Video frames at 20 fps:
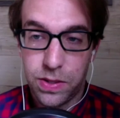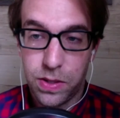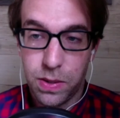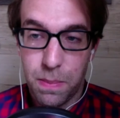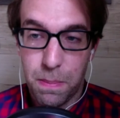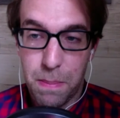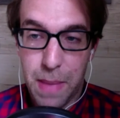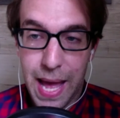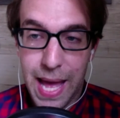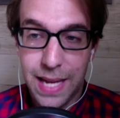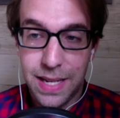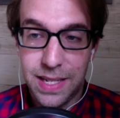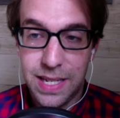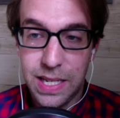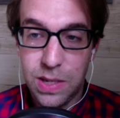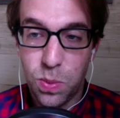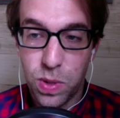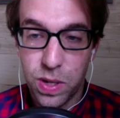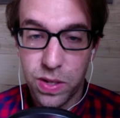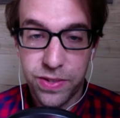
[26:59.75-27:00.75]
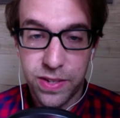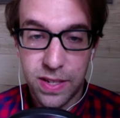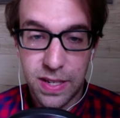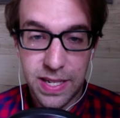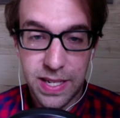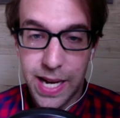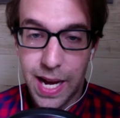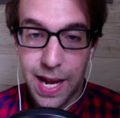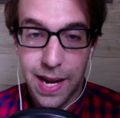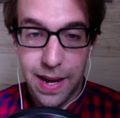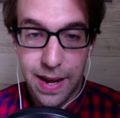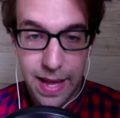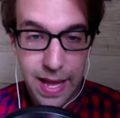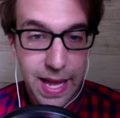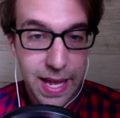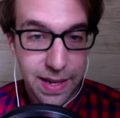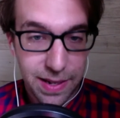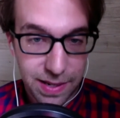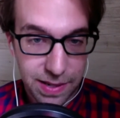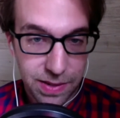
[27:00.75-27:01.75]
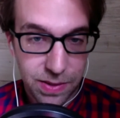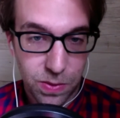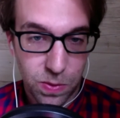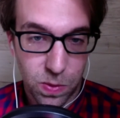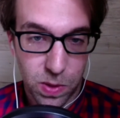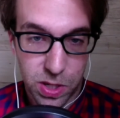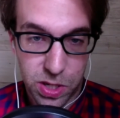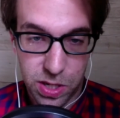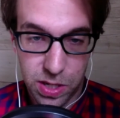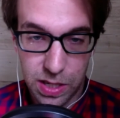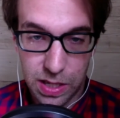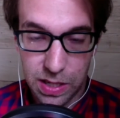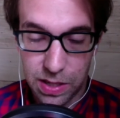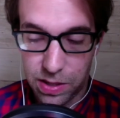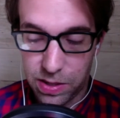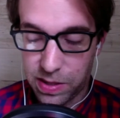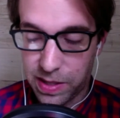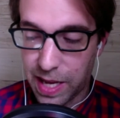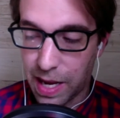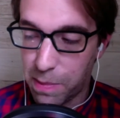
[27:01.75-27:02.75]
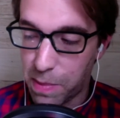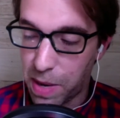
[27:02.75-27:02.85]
mattdwilson.net, which is kind of my